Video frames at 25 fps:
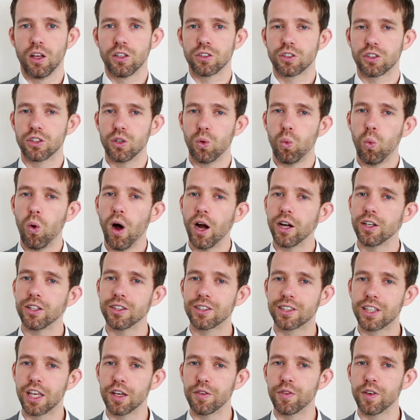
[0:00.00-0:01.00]
So why
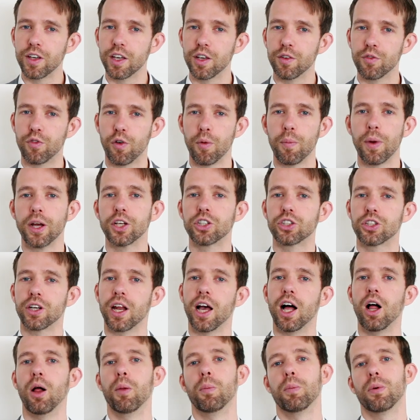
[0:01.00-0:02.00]
does giving information
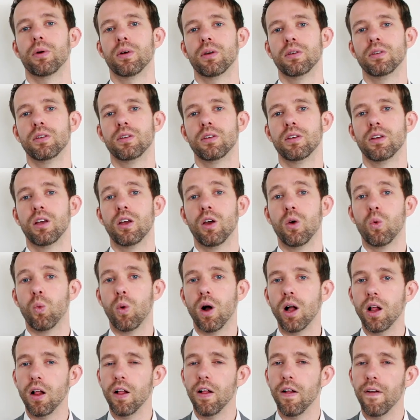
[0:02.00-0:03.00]
help?
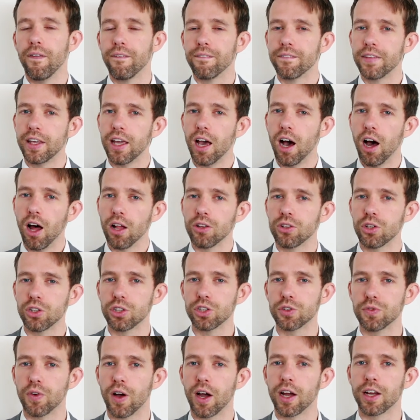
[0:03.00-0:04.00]
Well, the
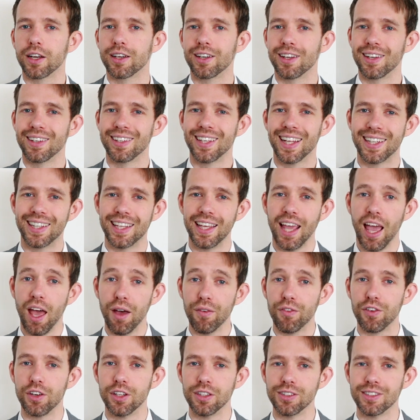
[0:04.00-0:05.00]
authors find that the
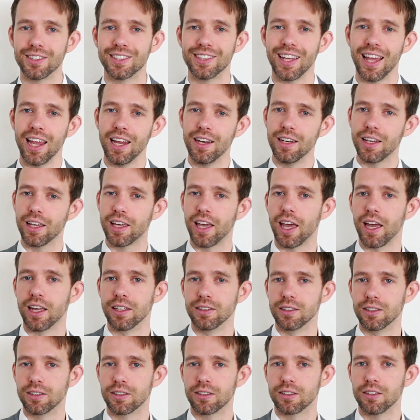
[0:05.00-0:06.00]
evidence
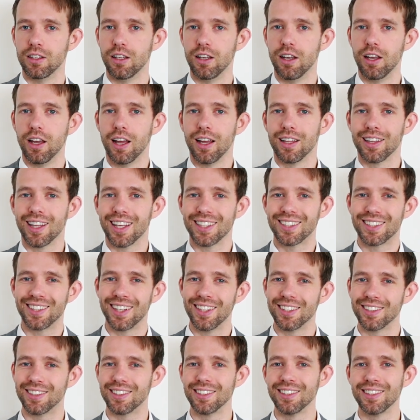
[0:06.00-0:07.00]
indicates that
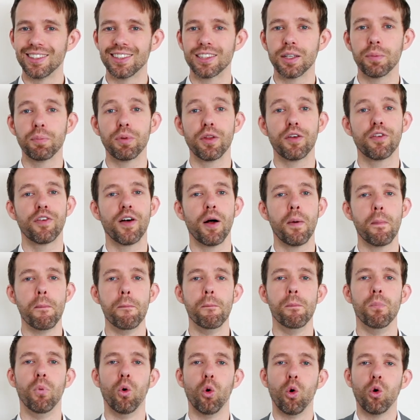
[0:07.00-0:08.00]
citizens simply felt
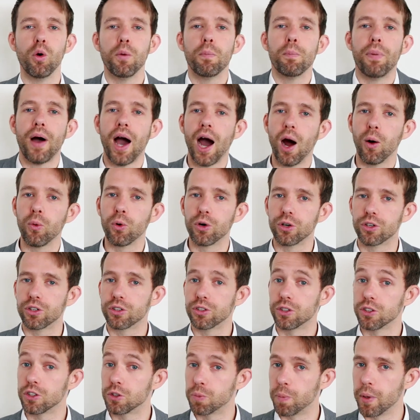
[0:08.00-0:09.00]
more empowered
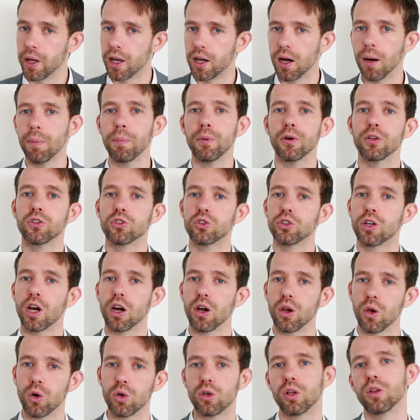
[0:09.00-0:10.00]
to speak up to their
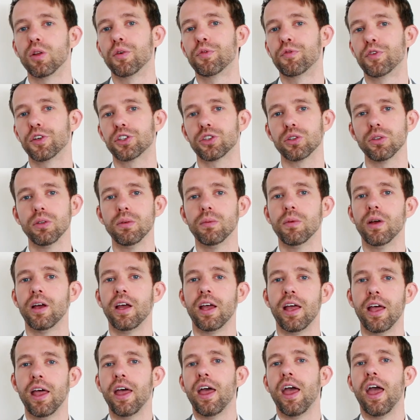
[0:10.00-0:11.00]
local official
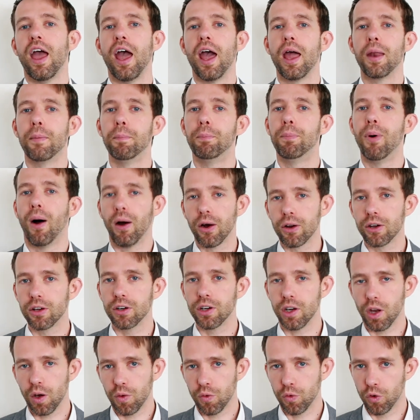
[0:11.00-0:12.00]
and
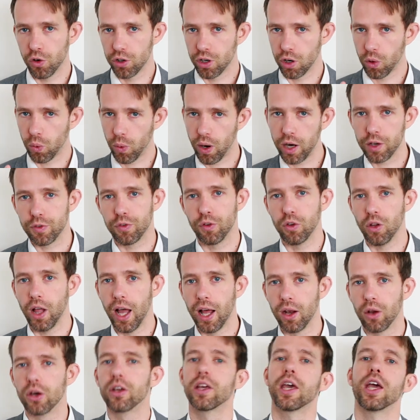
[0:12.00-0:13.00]
bargain for their rightful
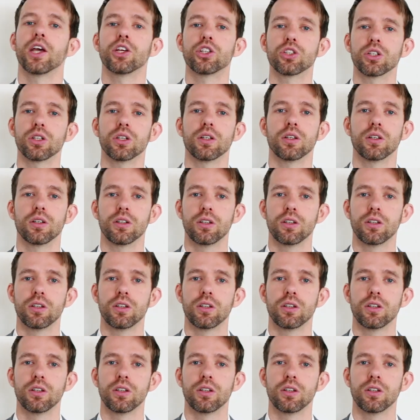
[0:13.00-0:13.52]
allocation.